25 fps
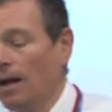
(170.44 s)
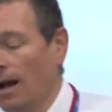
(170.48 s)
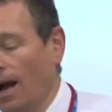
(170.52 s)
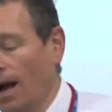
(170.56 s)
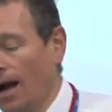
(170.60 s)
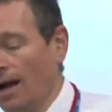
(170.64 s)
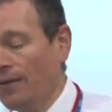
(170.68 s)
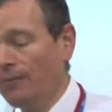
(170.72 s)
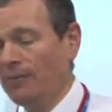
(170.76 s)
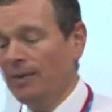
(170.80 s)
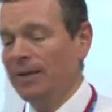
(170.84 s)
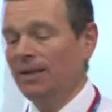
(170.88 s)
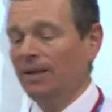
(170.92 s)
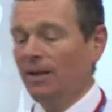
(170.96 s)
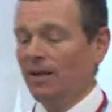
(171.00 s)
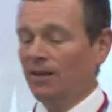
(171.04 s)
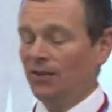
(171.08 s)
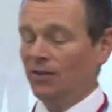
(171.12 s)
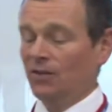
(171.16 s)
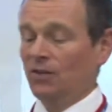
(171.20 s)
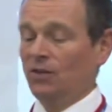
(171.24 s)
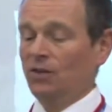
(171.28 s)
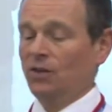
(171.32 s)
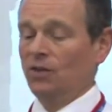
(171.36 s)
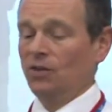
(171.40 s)
I've been
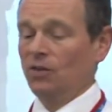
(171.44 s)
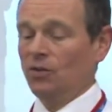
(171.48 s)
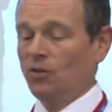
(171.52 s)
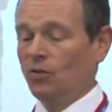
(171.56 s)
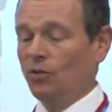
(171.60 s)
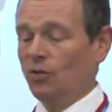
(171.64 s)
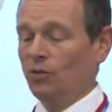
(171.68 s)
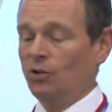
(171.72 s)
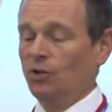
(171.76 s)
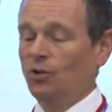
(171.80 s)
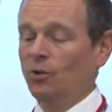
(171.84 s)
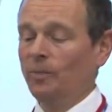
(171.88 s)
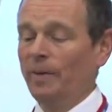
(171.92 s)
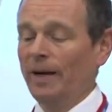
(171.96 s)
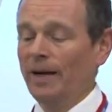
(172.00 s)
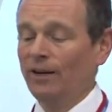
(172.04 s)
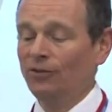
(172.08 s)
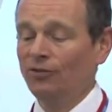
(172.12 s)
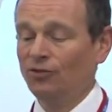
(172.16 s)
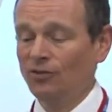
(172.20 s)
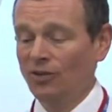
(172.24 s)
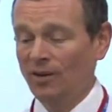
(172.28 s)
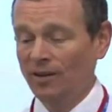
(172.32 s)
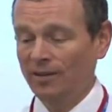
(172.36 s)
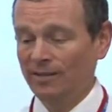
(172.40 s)
asked to talk to you
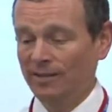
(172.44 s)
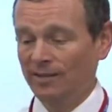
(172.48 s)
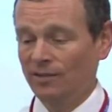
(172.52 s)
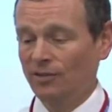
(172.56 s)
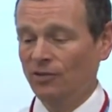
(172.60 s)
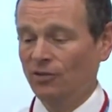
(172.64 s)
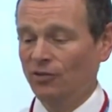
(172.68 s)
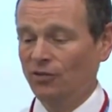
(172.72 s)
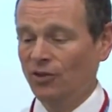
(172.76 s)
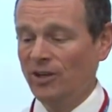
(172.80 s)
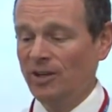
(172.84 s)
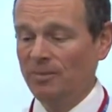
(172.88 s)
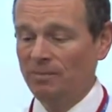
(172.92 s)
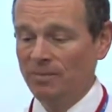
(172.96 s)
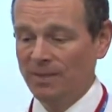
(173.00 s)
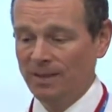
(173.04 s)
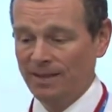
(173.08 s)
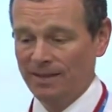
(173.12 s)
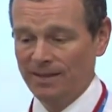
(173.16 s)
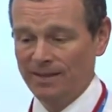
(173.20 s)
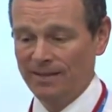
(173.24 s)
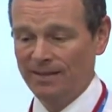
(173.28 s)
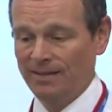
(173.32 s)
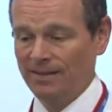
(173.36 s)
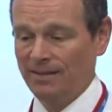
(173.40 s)
about drugs and
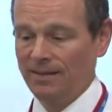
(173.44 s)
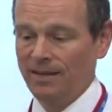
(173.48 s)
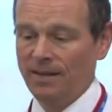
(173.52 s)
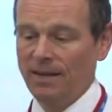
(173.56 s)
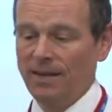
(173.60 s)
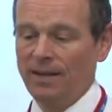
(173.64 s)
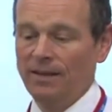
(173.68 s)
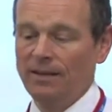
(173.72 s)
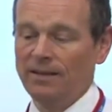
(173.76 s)
treatments